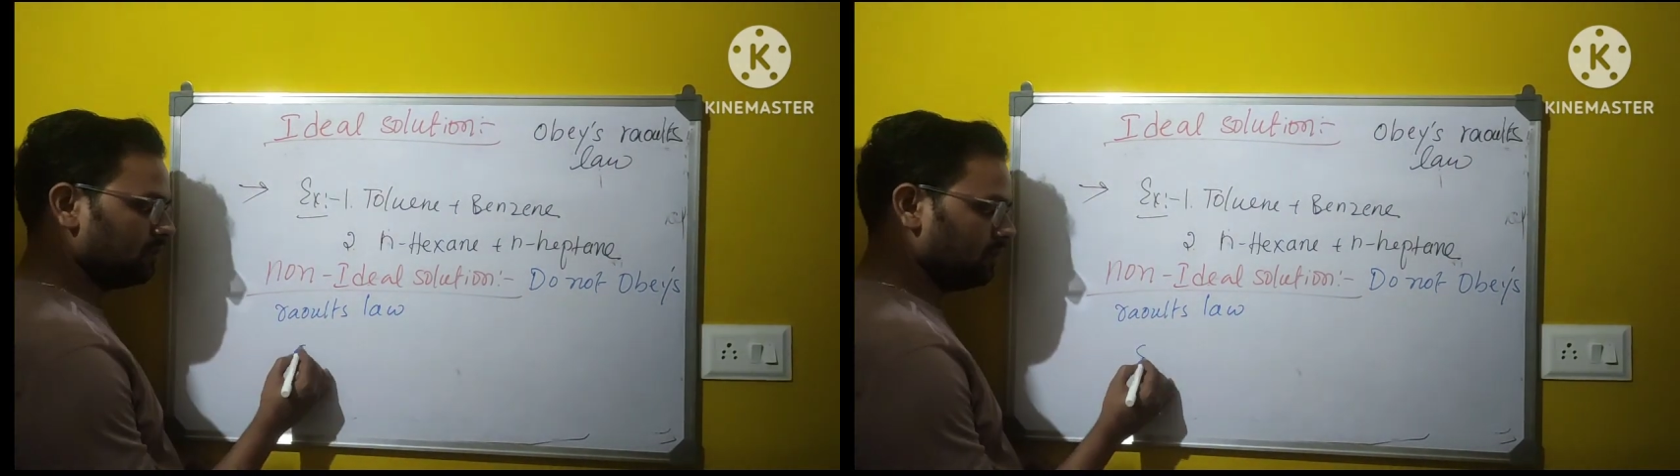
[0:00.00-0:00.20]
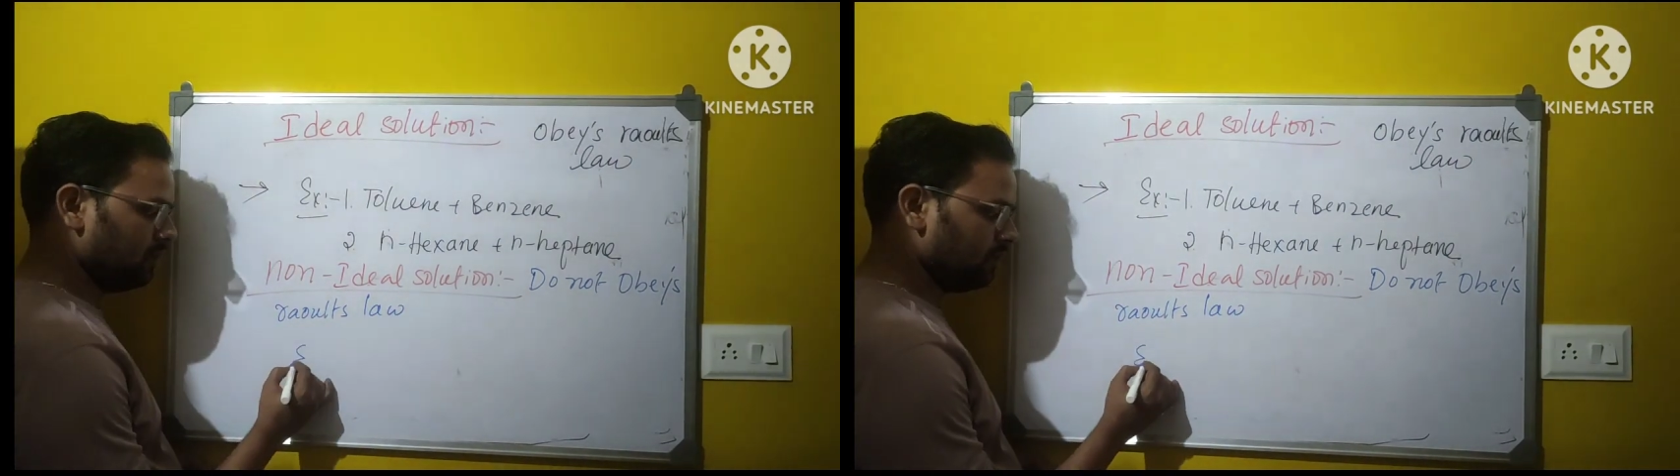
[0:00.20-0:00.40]

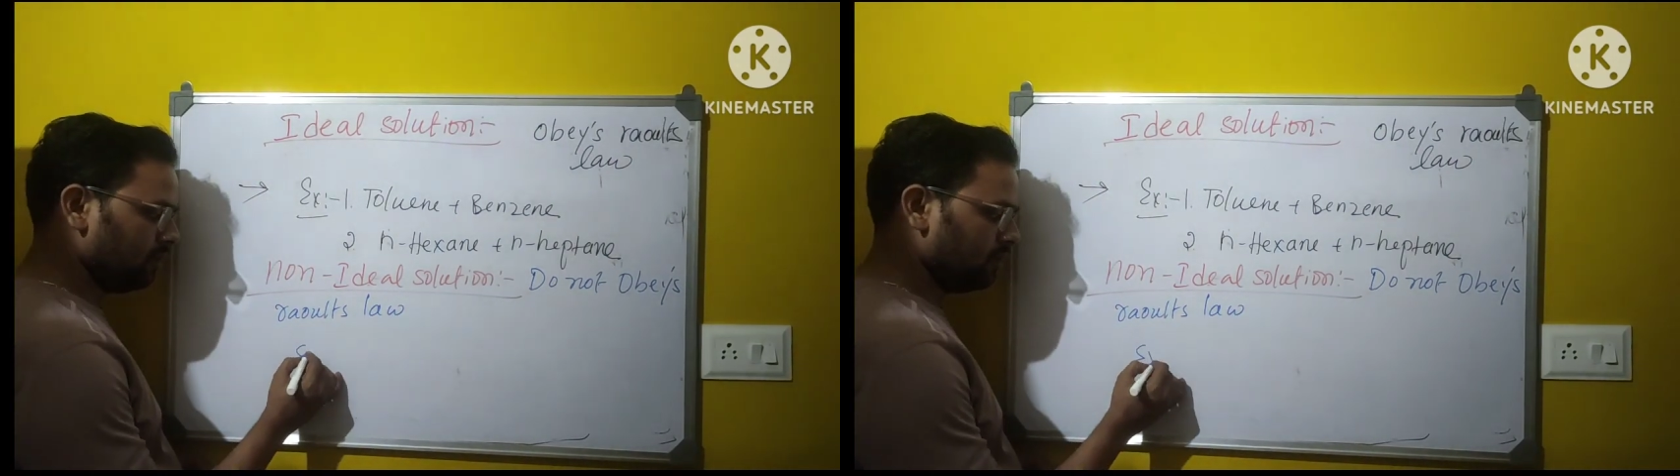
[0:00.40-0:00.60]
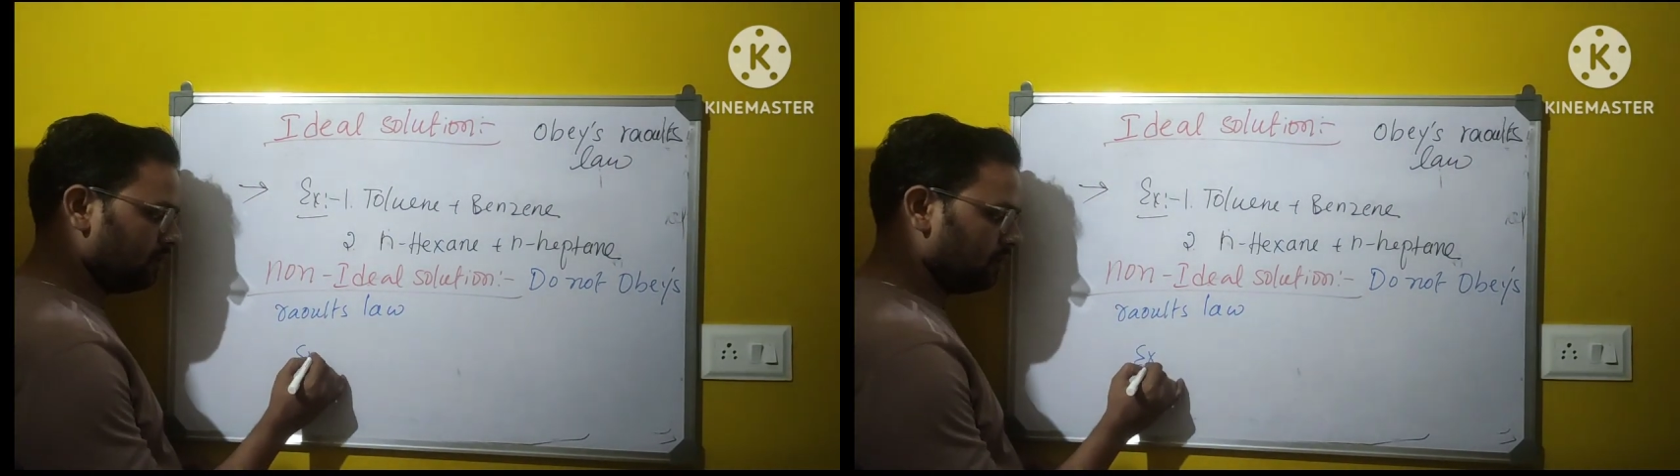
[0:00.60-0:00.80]
are
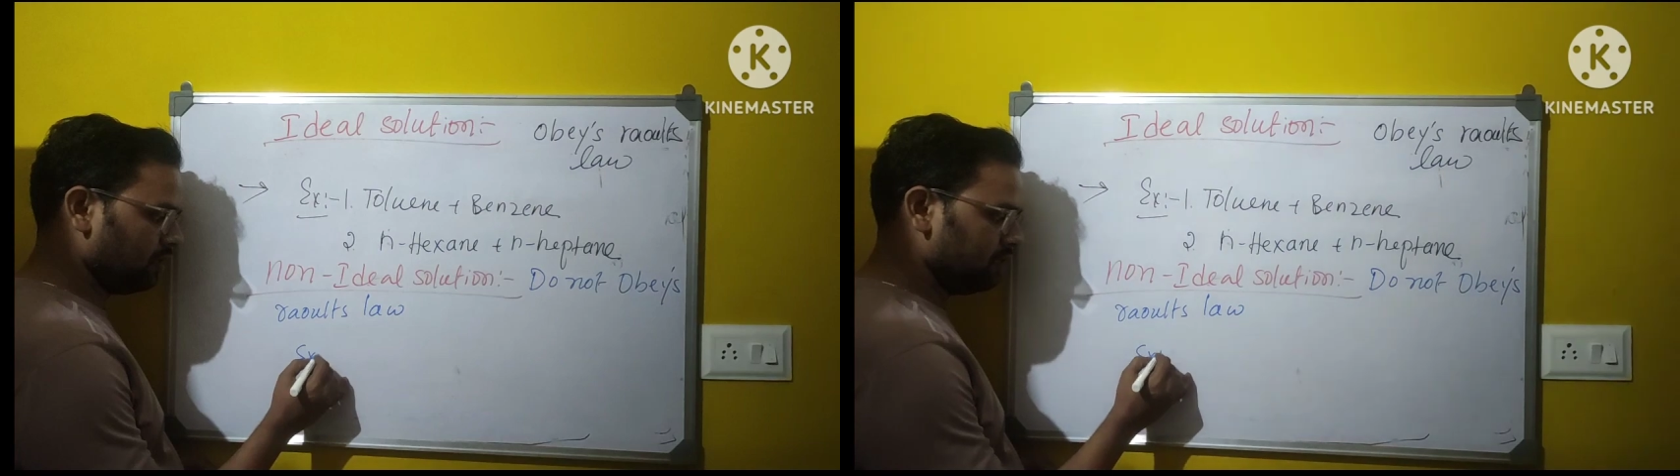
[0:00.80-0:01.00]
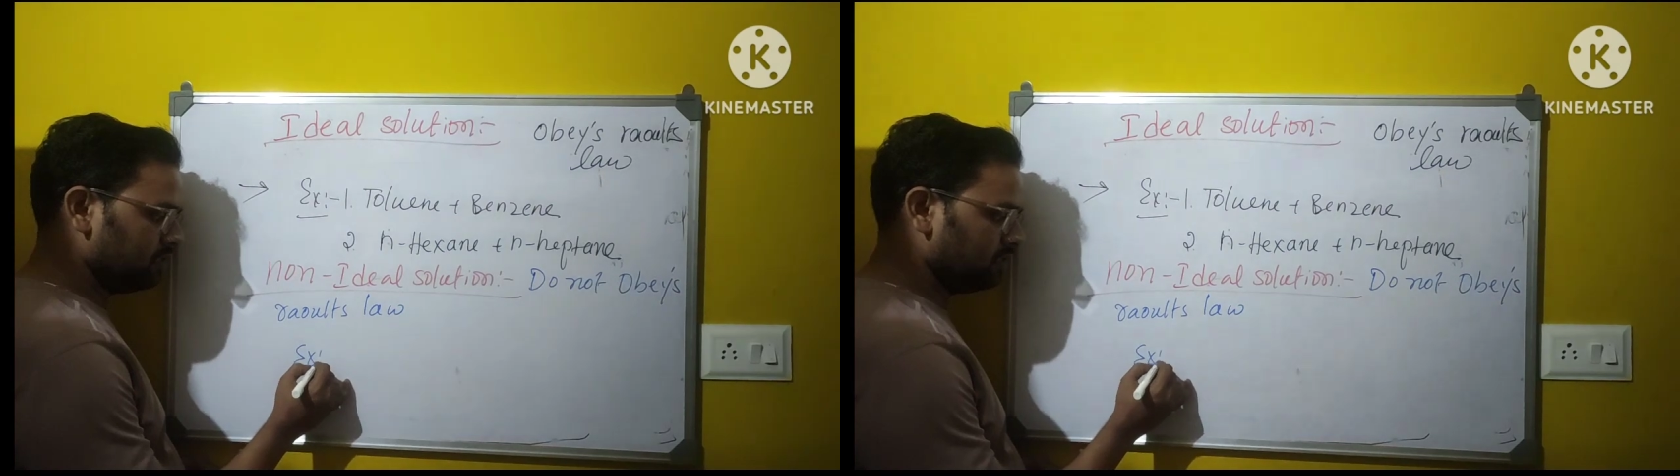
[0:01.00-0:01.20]

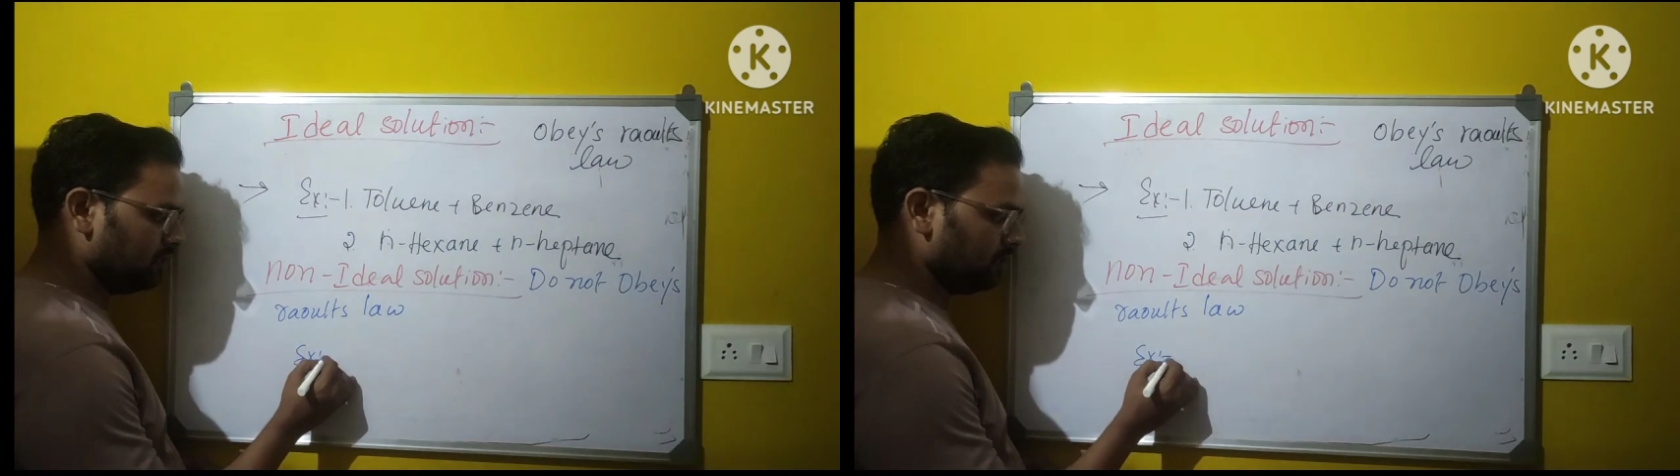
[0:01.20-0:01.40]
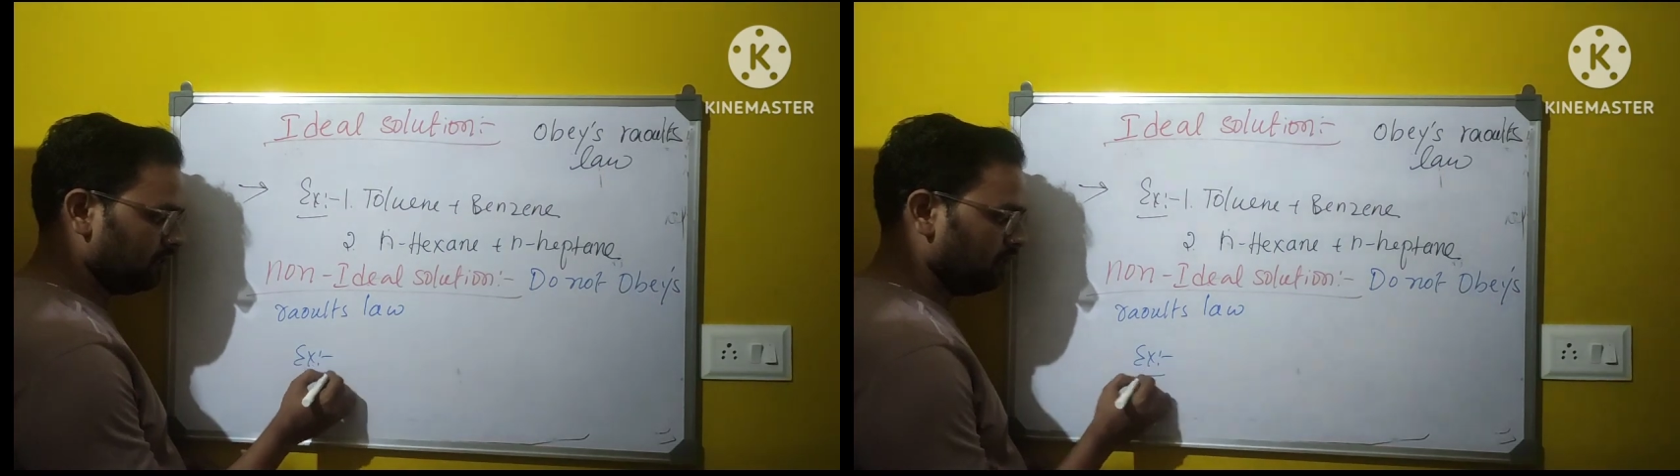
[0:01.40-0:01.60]
considered